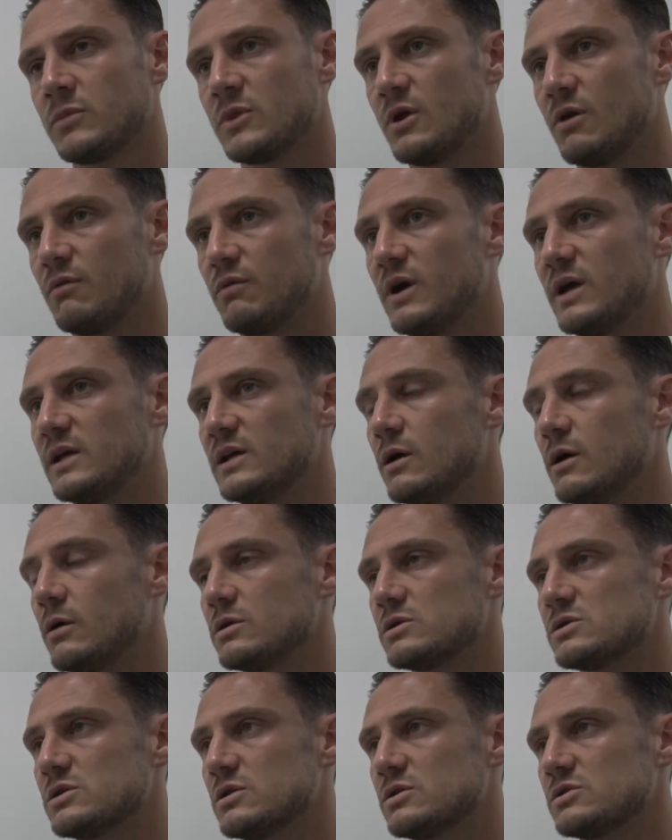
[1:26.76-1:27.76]
Not really,
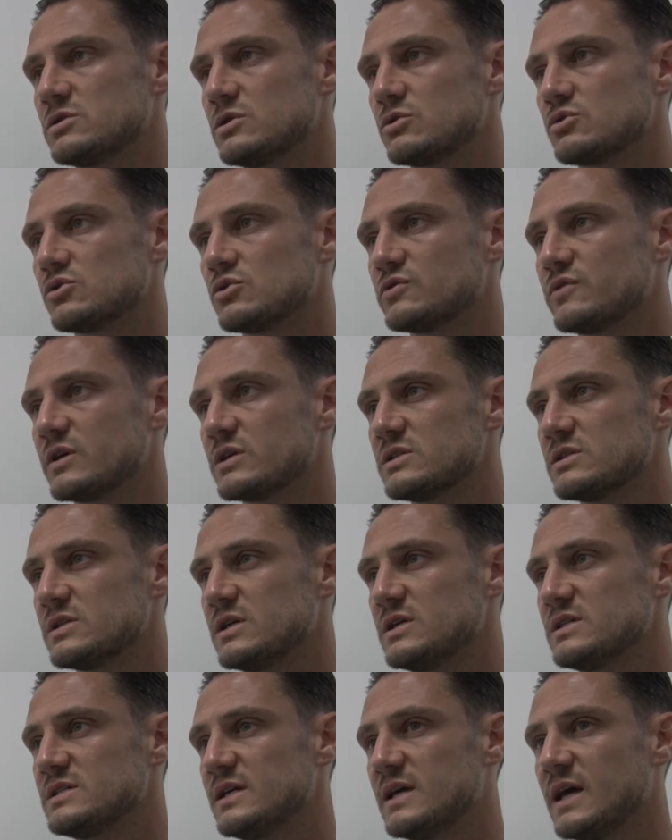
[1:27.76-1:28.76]
no. There's no such thing as
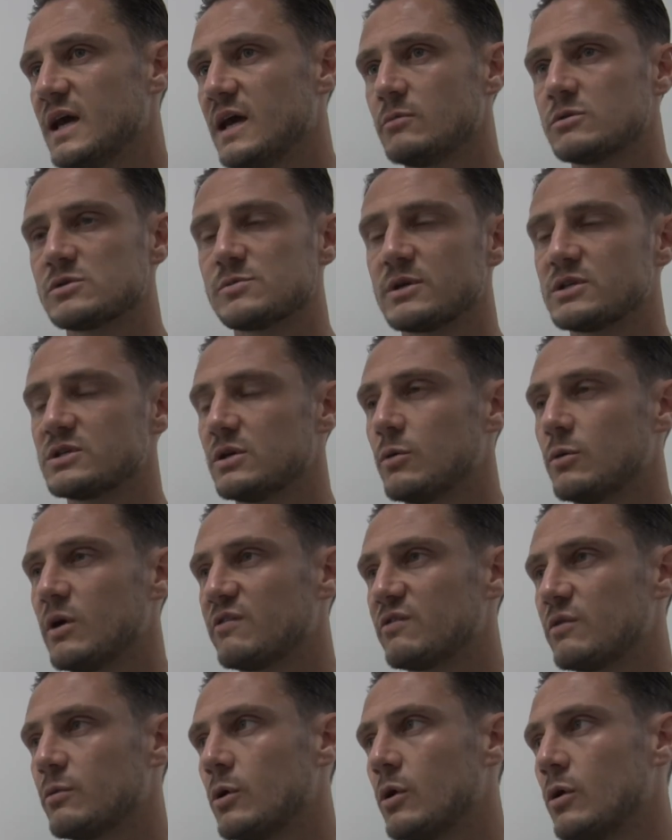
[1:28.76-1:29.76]
an easy game, especially
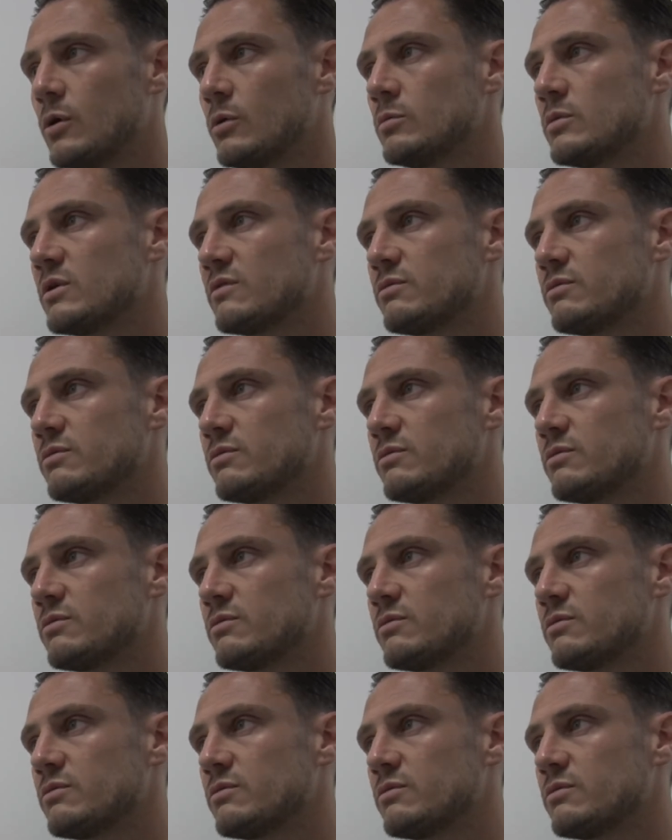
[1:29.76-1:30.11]
away from home.